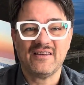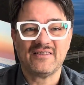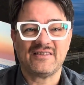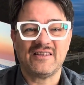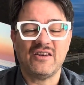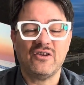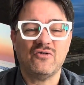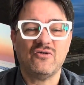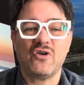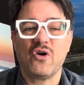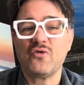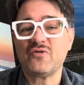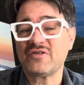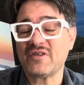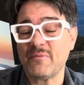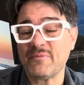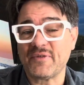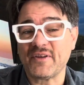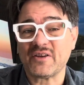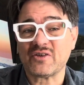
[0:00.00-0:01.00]
So you know
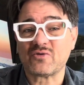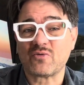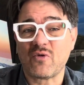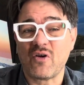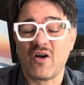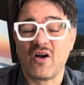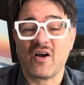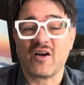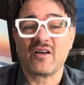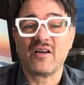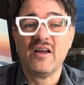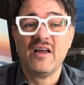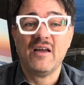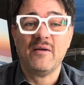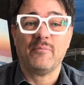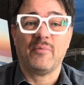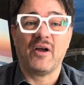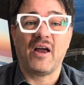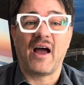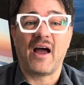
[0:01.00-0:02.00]
something's wrong,
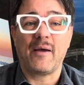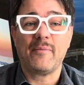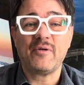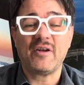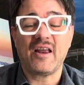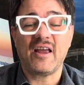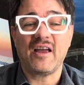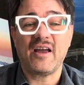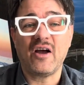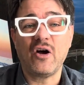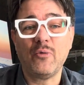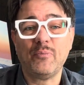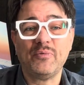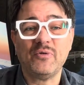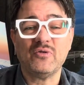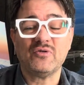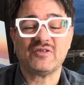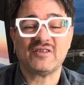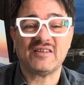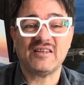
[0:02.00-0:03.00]
but I'm going to help
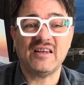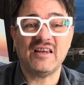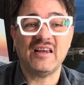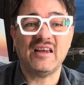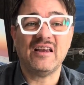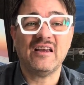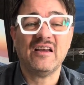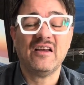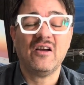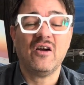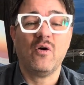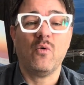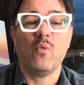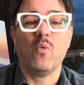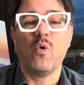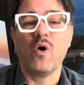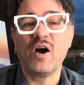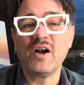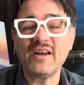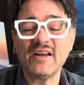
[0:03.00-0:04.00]
you see
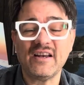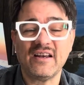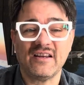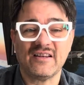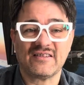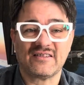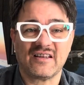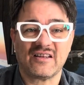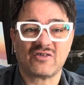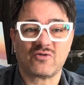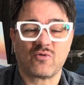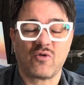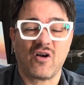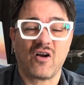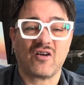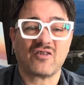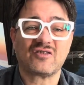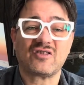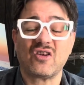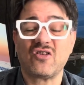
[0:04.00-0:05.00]
what it is that's
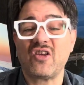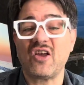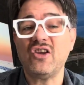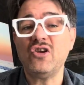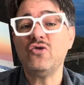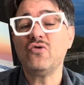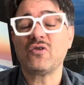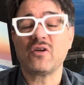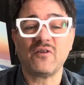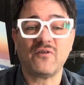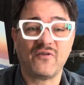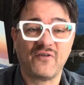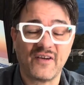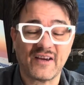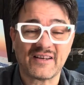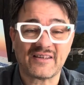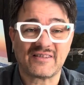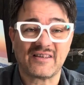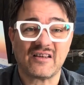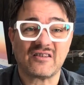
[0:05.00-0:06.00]
wrong so that you can
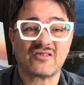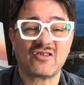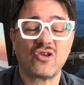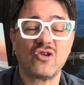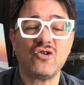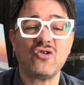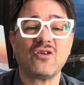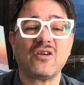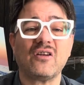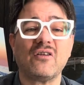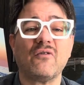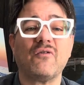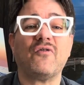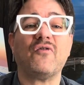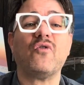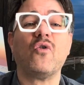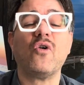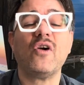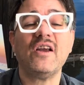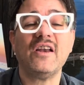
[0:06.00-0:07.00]
fix it, so that you can
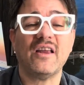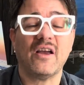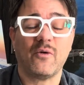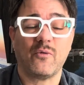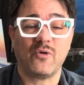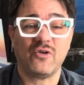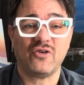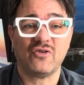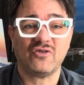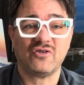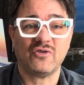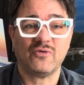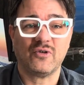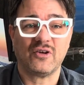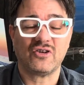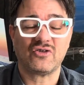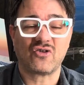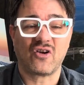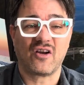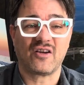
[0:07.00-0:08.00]
avoid it when you're
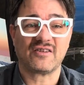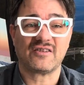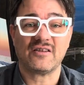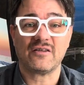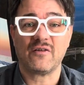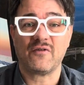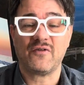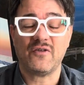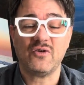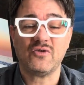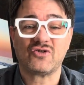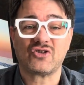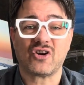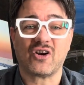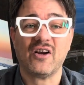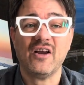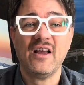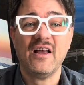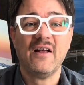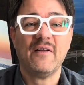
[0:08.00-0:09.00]
doing drawings in the
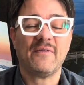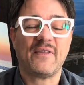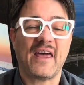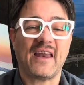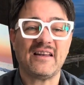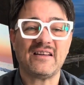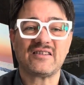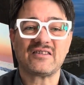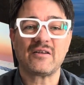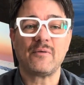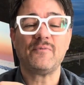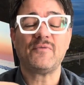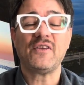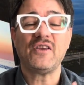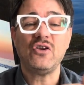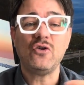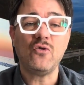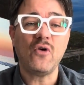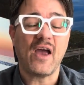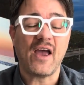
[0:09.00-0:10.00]
future. That is
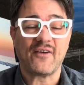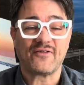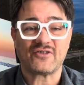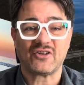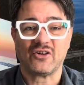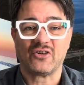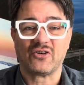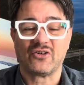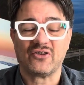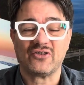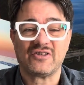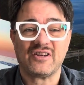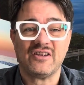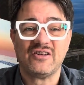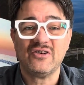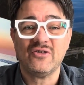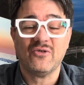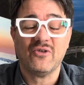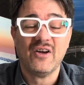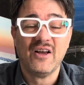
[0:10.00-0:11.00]
something you have to learn to
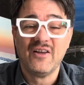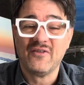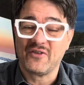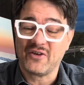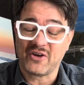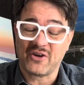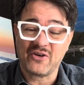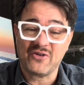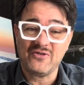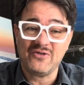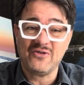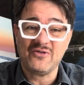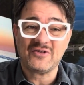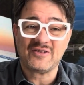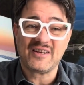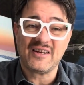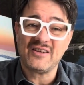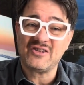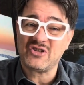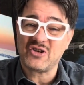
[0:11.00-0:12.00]
do. The good
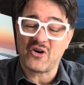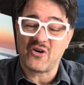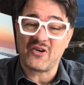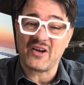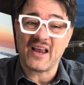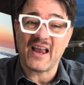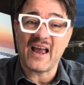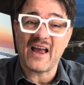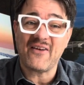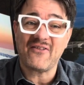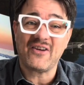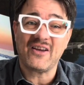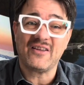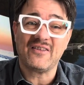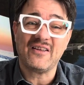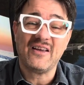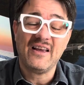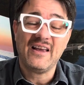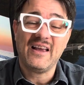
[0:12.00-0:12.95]
news is you already have it.